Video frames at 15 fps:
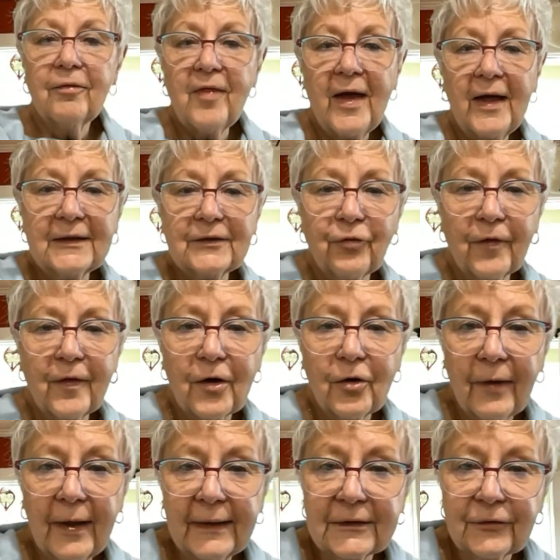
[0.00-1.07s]
thanks for the
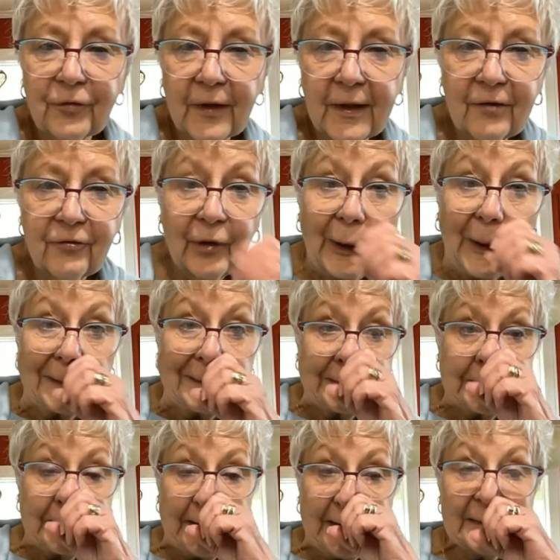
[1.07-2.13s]
grace for giving us
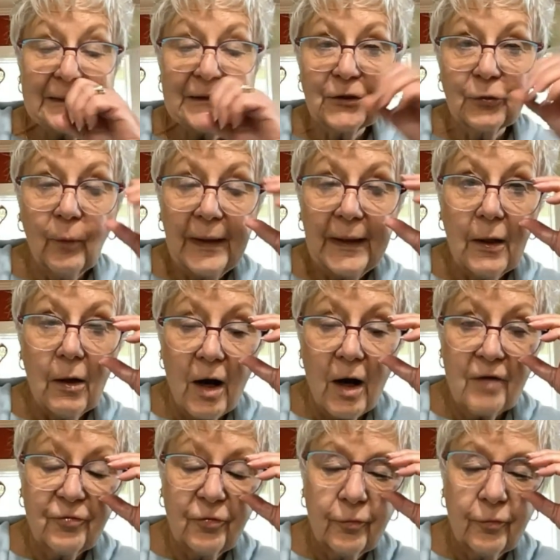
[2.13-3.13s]
the Easter week off.